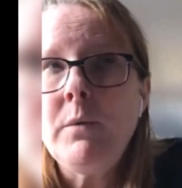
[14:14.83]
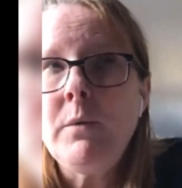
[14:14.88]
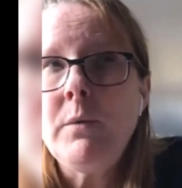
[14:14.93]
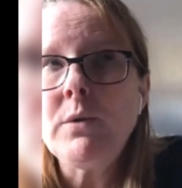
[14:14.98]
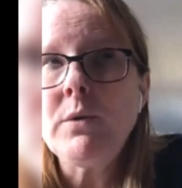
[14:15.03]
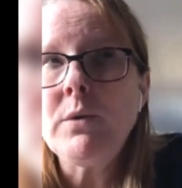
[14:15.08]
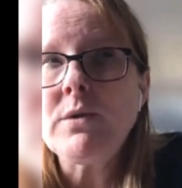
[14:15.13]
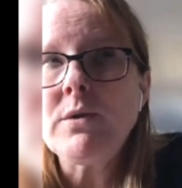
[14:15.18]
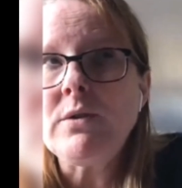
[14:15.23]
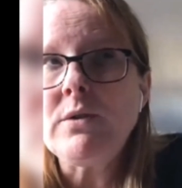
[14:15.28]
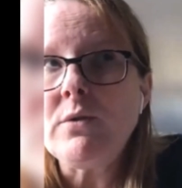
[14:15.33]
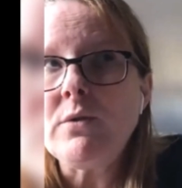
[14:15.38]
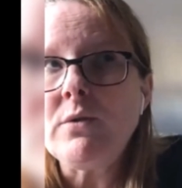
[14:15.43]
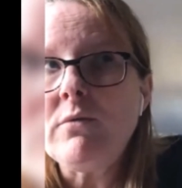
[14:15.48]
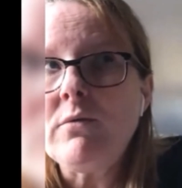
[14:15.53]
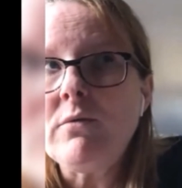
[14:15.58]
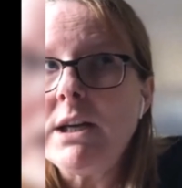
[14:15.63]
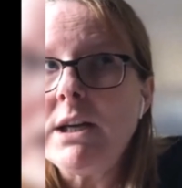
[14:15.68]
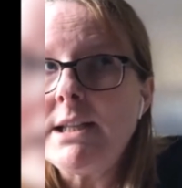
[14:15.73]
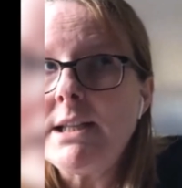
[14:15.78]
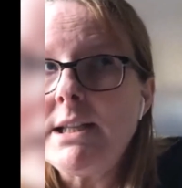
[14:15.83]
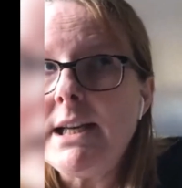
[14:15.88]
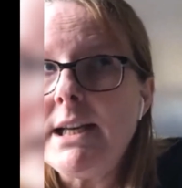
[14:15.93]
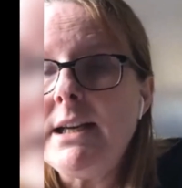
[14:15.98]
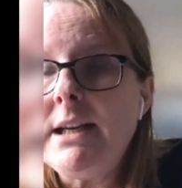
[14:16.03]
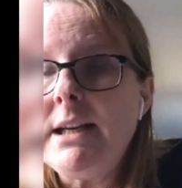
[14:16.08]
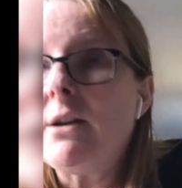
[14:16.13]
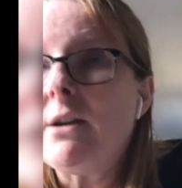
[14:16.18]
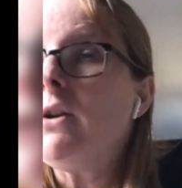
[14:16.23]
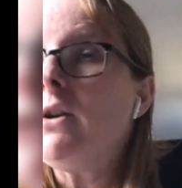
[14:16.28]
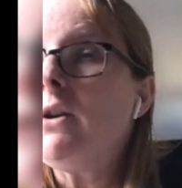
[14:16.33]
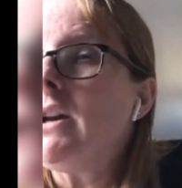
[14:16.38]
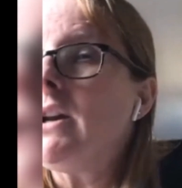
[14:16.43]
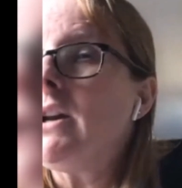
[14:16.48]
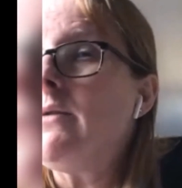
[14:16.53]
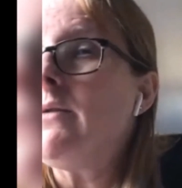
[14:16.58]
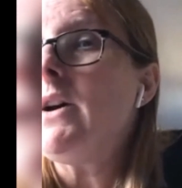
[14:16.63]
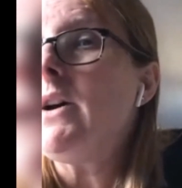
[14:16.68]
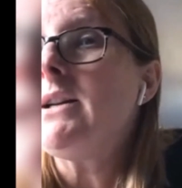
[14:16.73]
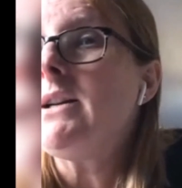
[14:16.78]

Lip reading: We also saw a rise in cooking